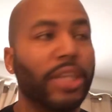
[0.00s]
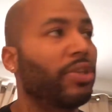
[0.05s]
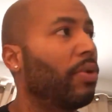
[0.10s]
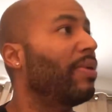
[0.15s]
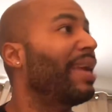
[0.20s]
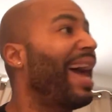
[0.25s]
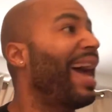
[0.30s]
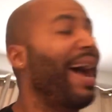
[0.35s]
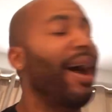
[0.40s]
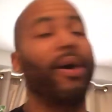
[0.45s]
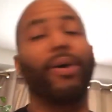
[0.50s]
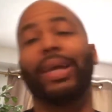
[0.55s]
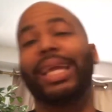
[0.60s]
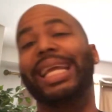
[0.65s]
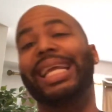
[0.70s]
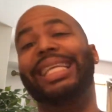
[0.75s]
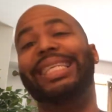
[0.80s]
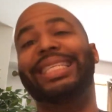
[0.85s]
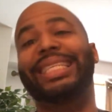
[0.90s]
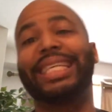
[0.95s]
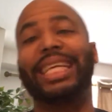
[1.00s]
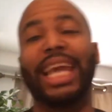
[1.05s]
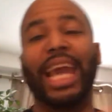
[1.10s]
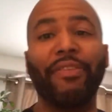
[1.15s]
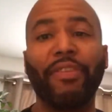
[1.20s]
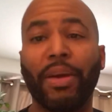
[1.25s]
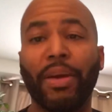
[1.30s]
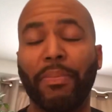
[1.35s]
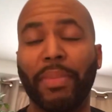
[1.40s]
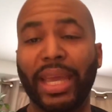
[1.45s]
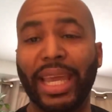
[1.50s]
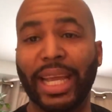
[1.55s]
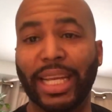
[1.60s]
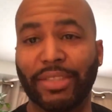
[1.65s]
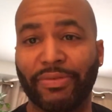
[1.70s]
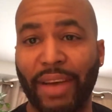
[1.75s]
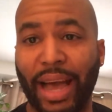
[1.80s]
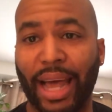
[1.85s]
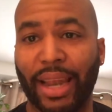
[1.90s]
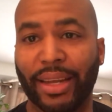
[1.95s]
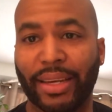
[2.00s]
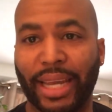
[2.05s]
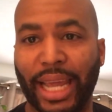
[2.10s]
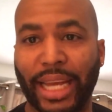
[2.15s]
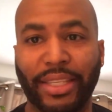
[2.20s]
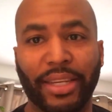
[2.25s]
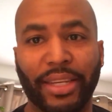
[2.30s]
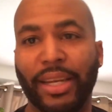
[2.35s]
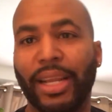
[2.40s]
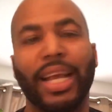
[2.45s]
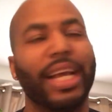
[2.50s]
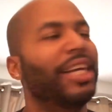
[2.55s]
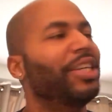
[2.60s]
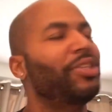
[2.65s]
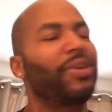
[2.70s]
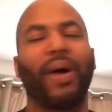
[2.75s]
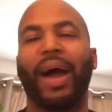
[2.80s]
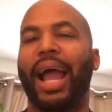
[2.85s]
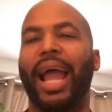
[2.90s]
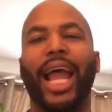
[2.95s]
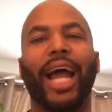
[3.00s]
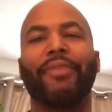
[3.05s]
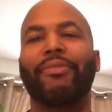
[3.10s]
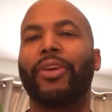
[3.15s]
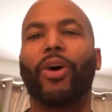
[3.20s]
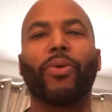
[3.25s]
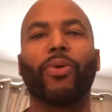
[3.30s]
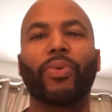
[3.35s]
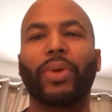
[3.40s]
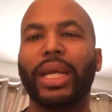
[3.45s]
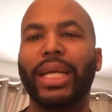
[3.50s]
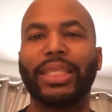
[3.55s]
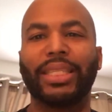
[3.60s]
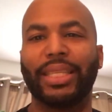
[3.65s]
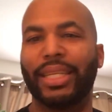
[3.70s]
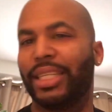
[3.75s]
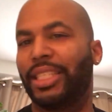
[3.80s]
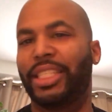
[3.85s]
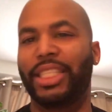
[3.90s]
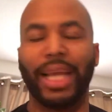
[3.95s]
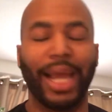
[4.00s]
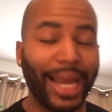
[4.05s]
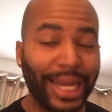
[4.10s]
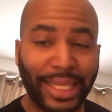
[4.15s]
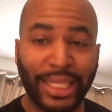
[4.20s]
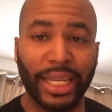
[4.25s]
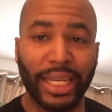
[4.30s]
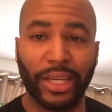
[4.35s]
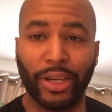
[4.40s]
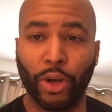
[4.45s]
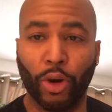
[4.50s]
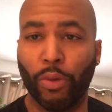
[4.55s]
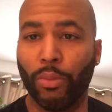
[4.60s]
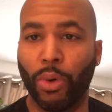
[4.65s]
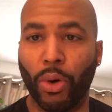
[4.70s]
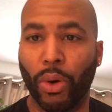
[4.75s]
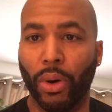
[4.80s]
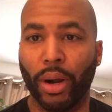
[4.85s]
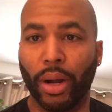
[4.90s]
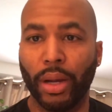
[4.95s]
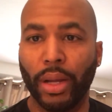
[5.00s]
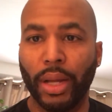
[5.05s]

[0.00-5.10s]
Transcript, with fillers: So now he's giving me his validation, so I have no reason to chase it no more.